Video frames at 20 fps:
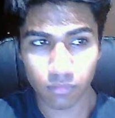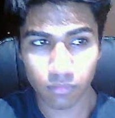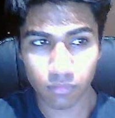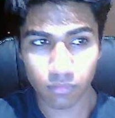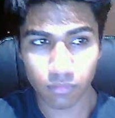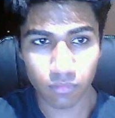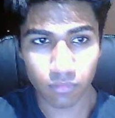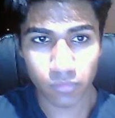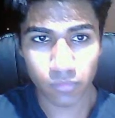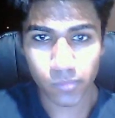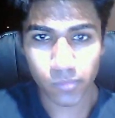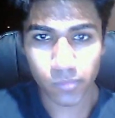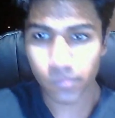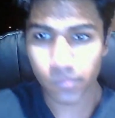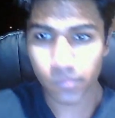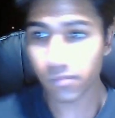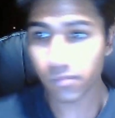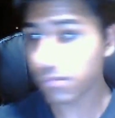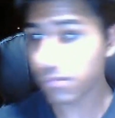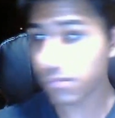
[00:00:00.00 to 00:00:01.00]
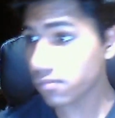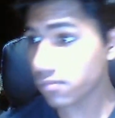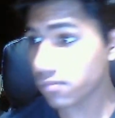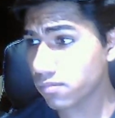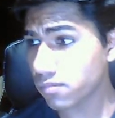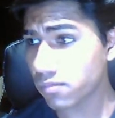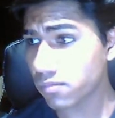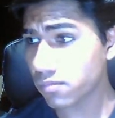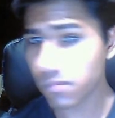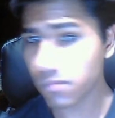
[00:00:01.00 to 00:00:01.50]

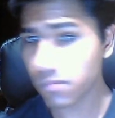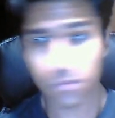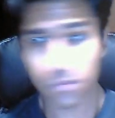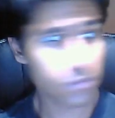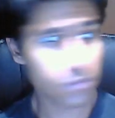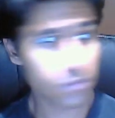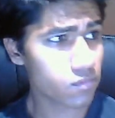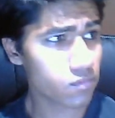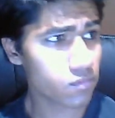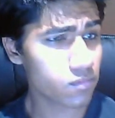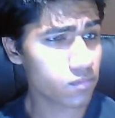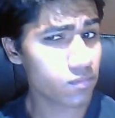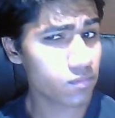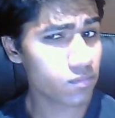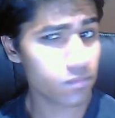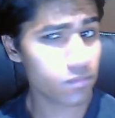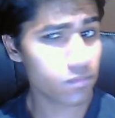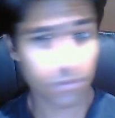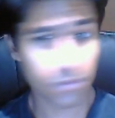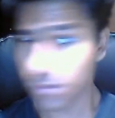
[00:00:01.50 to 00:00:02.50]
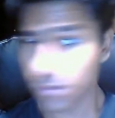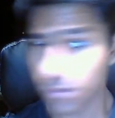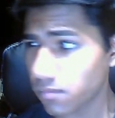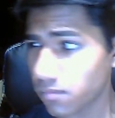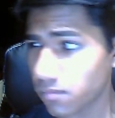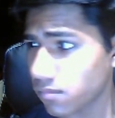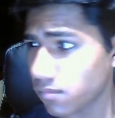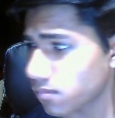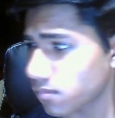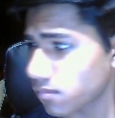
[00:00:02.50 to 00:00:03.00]

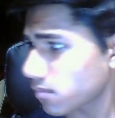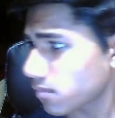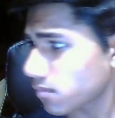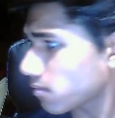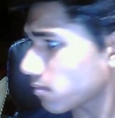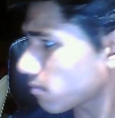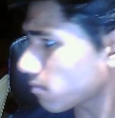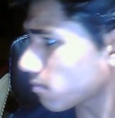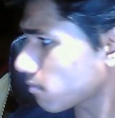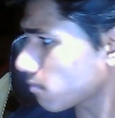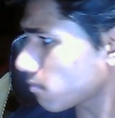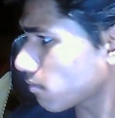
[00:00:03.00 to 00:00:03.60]
(silence)